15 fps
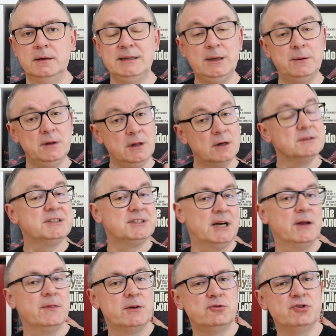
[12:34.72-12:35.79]
Now
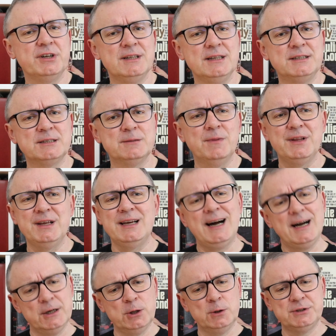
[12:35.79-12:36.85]
alongside the realism, the
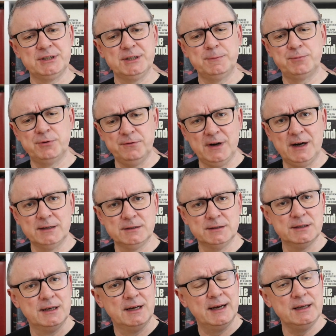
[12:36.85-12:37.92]
IOTA
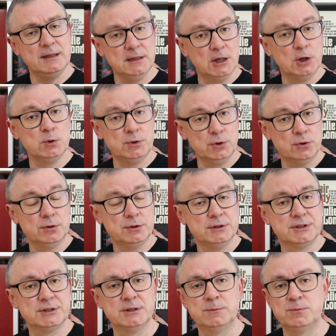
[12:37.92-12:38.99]
provided a low
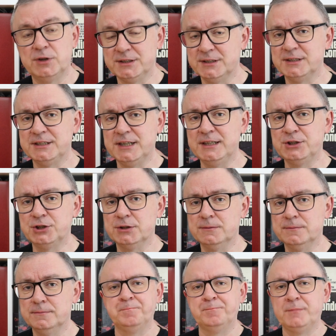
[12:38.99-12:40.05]
noise
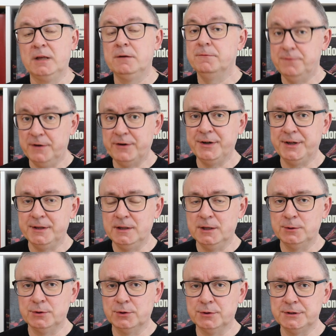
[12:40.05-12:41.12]
presentation, very
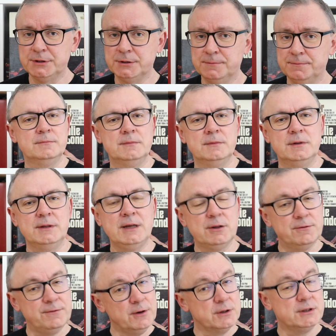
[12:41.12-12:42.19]
low noise. Now
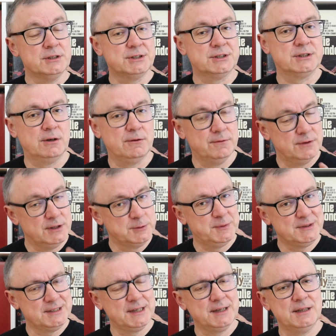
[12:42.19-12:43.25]
the focus of this
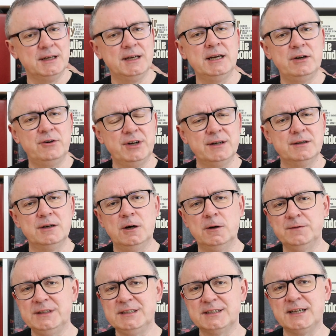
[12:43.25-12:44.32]
particular area
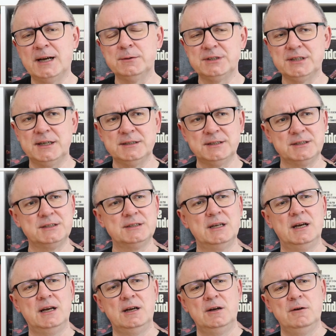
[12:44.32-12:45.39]
of the sound tests
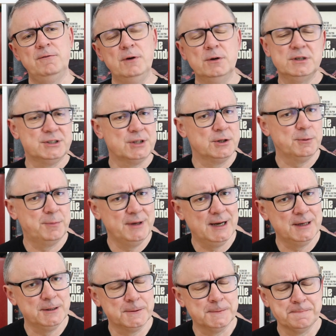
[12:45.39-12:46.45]
focused on the
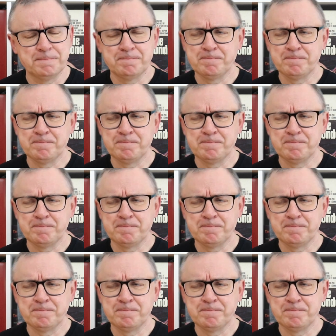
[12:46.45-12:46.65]
piano.